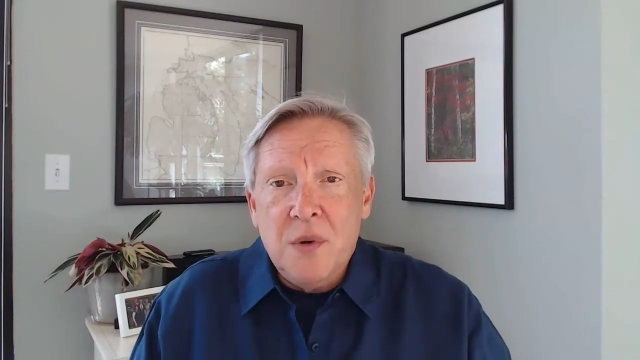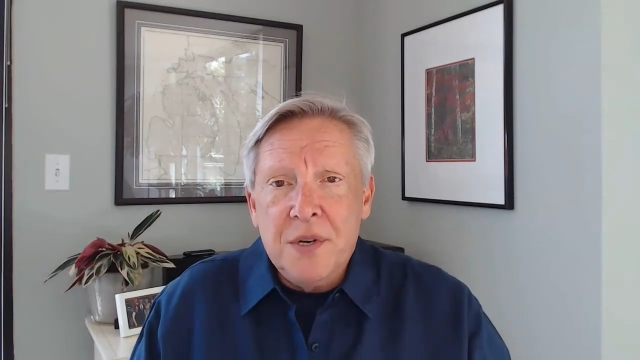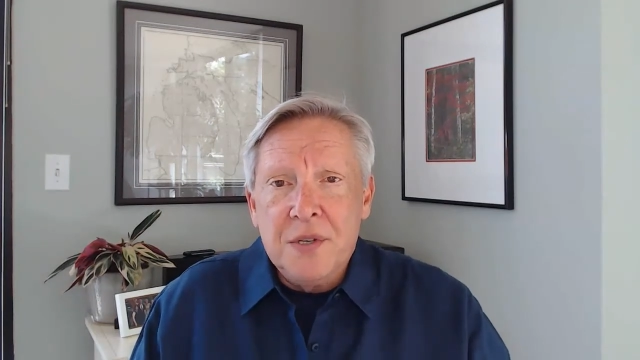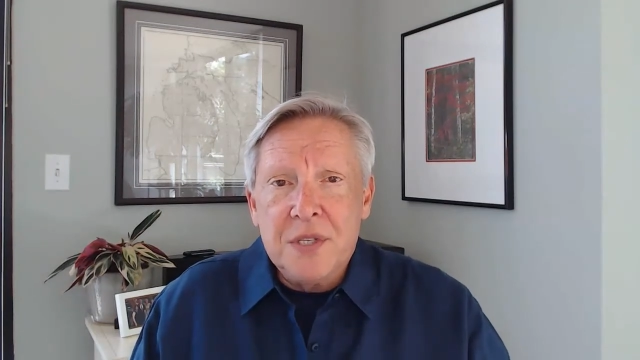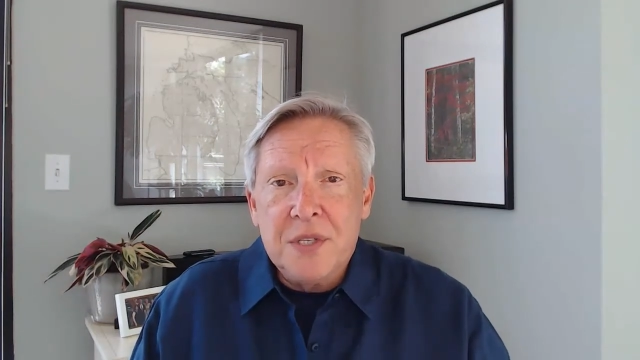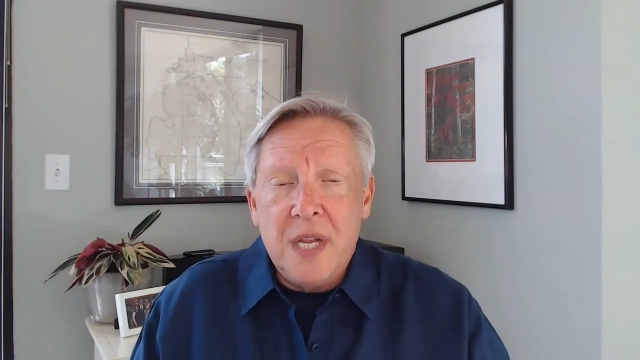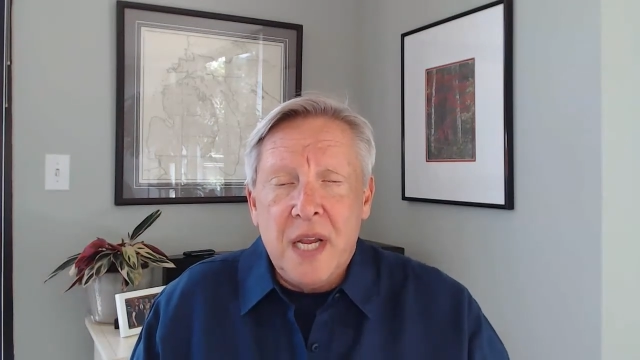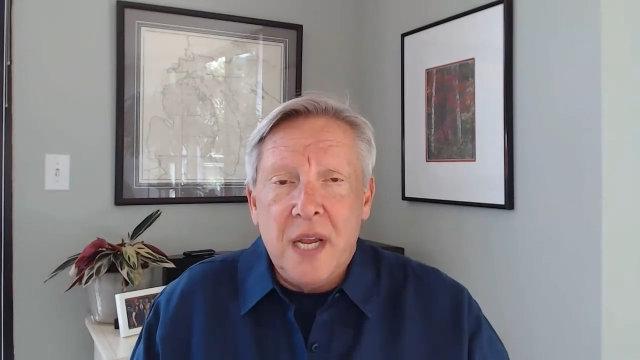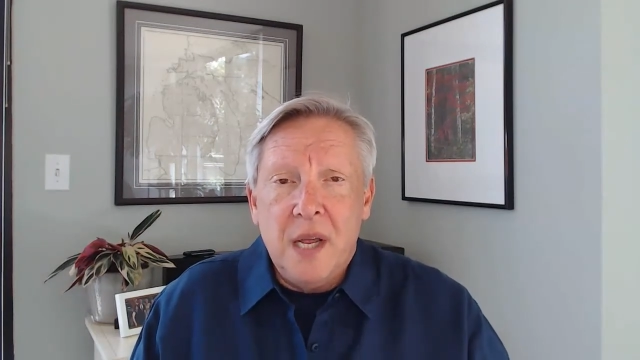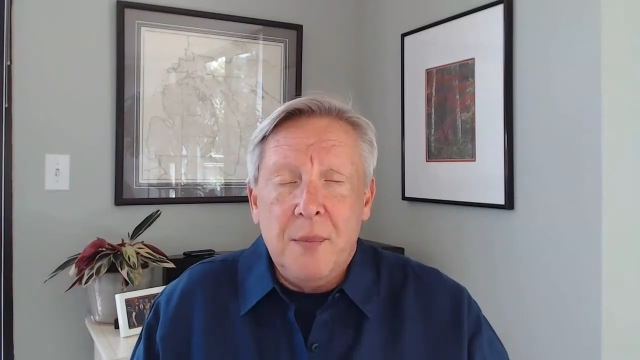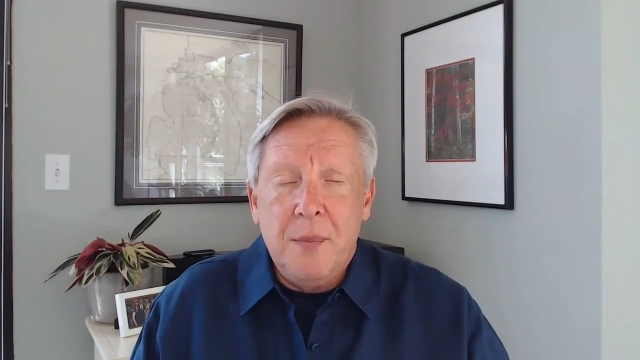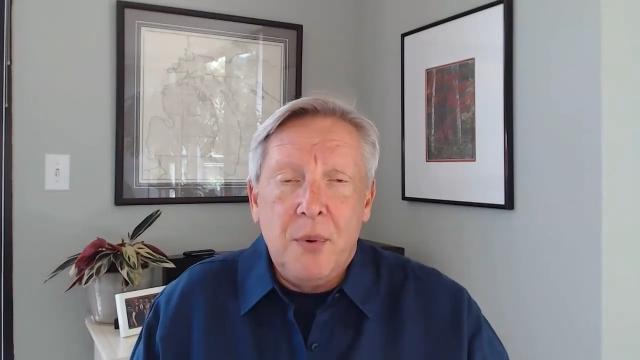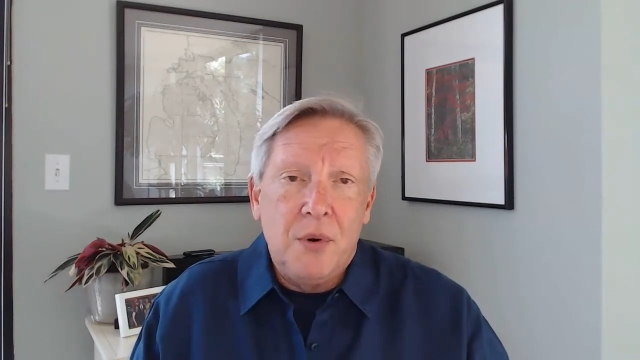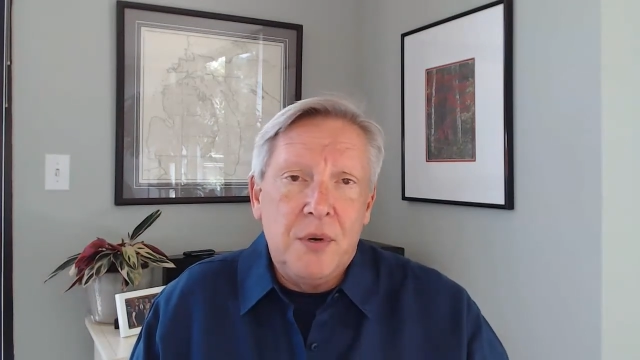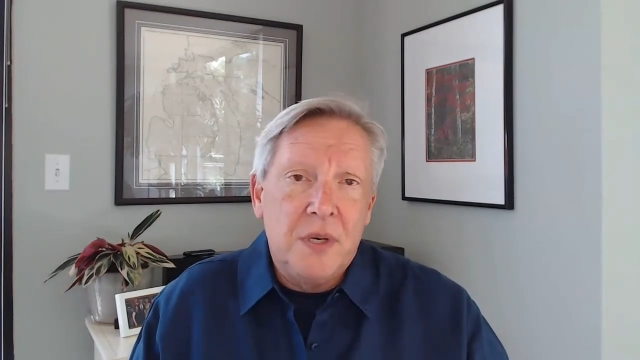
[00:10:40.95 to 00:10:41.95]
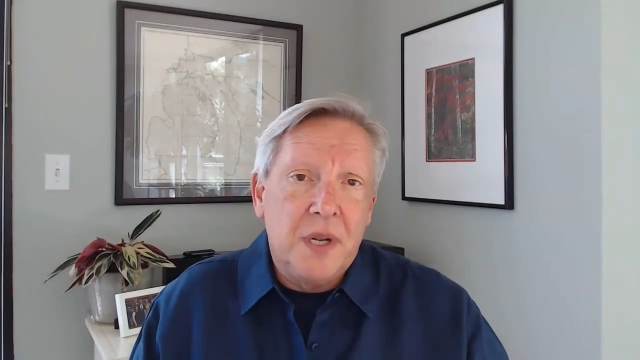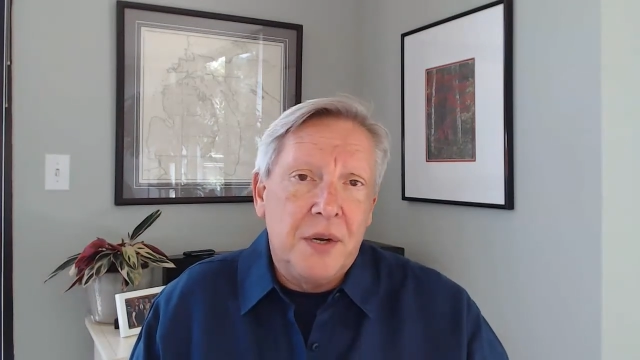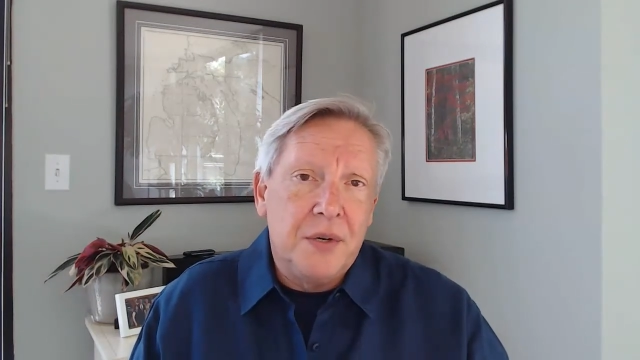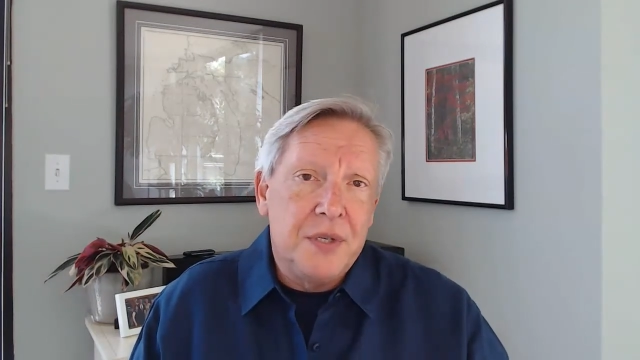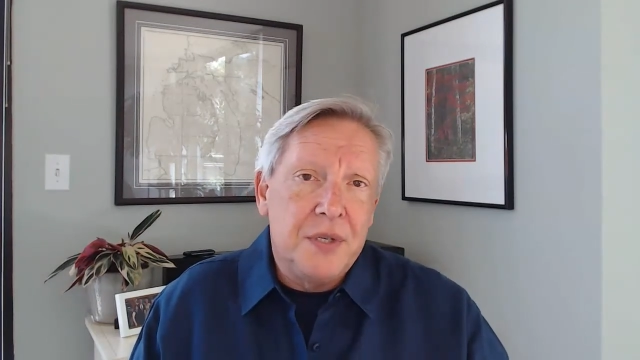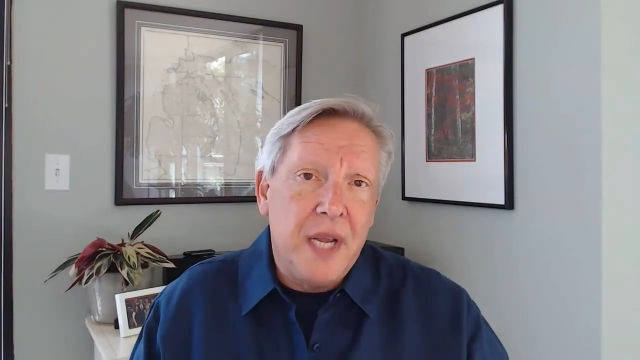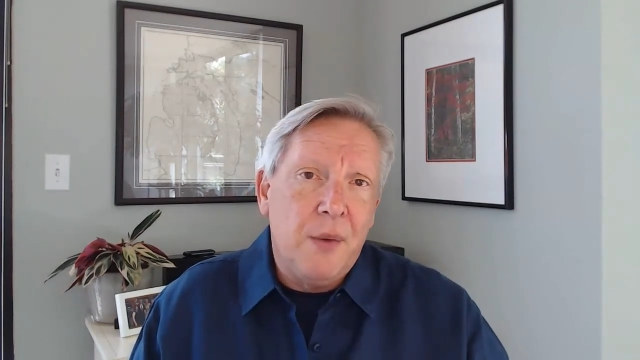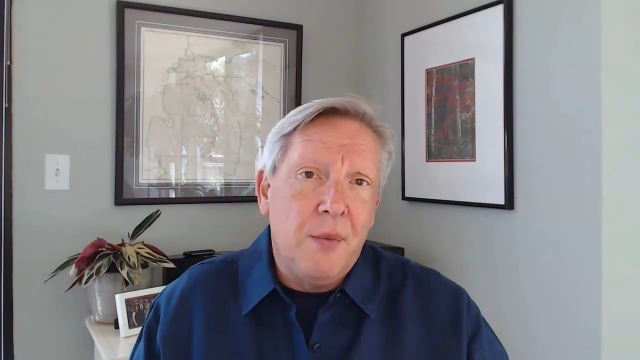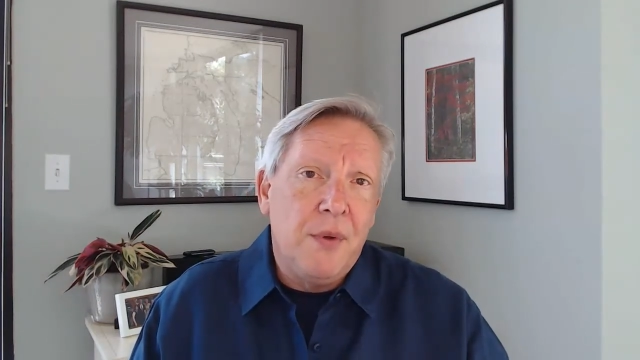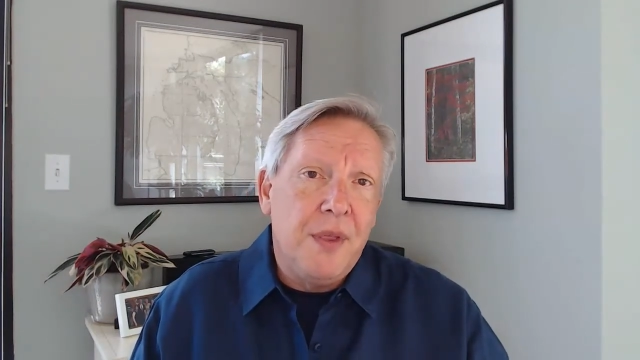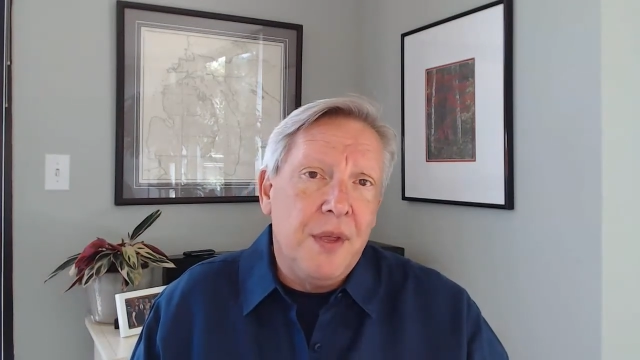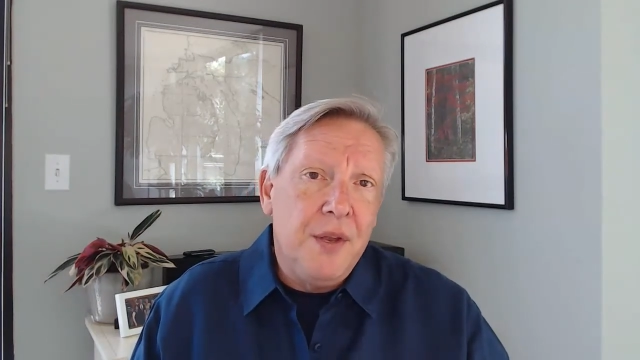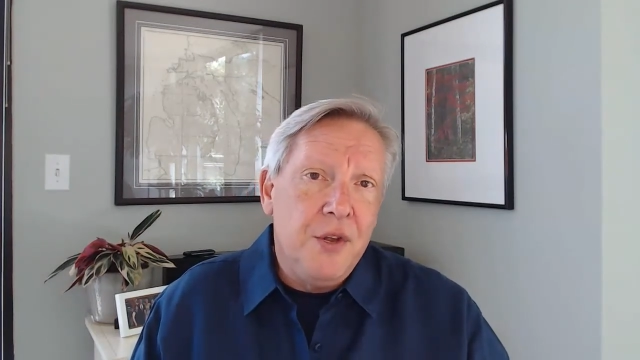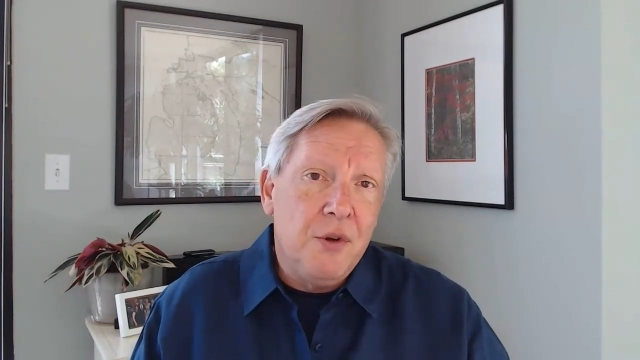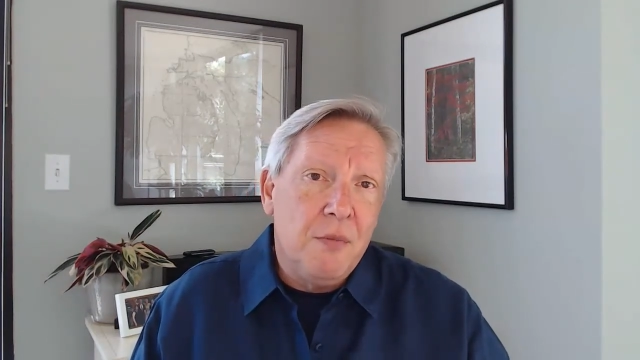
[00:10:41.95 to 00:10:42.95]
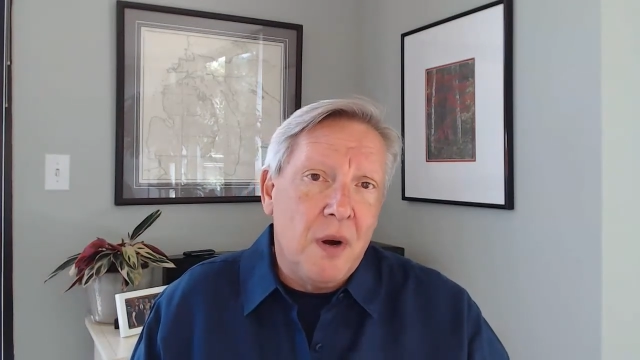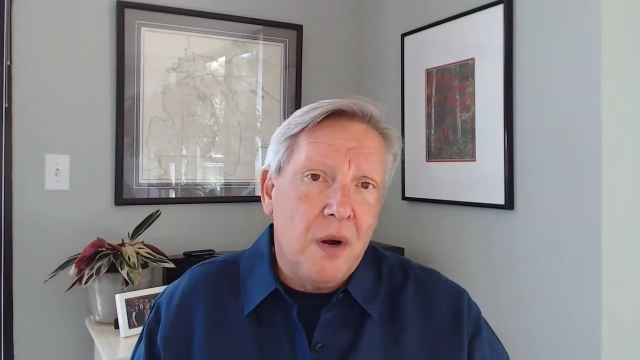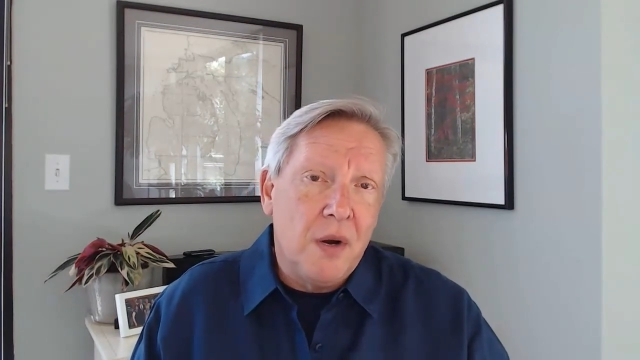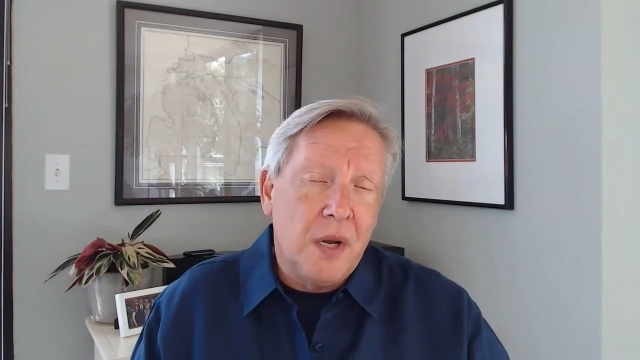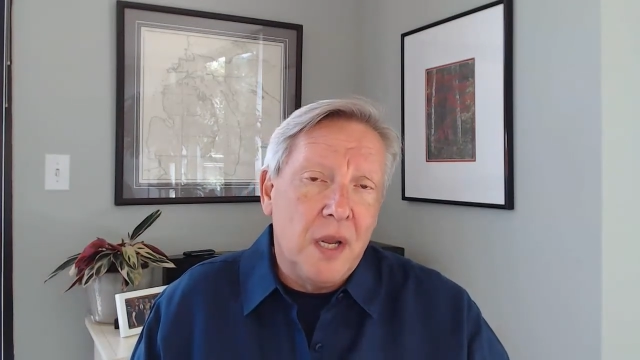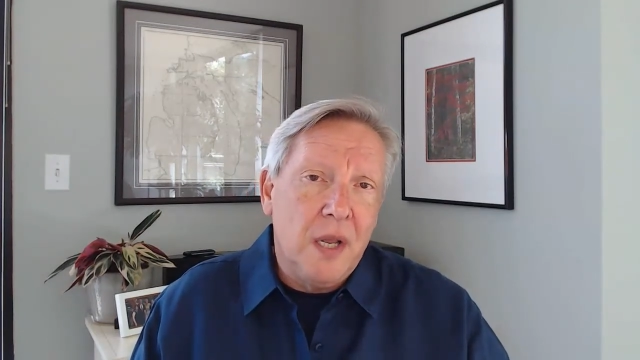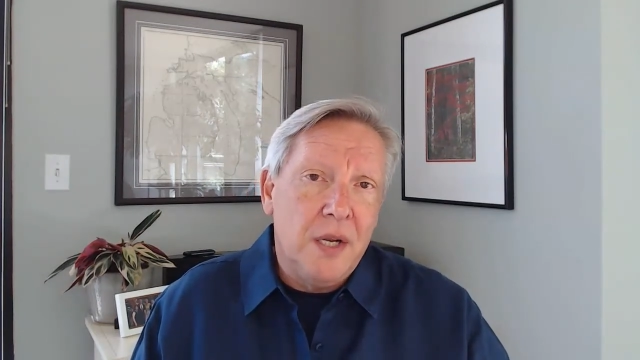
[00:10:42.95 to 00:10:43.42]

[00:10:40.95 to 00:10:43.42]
important to understand within your market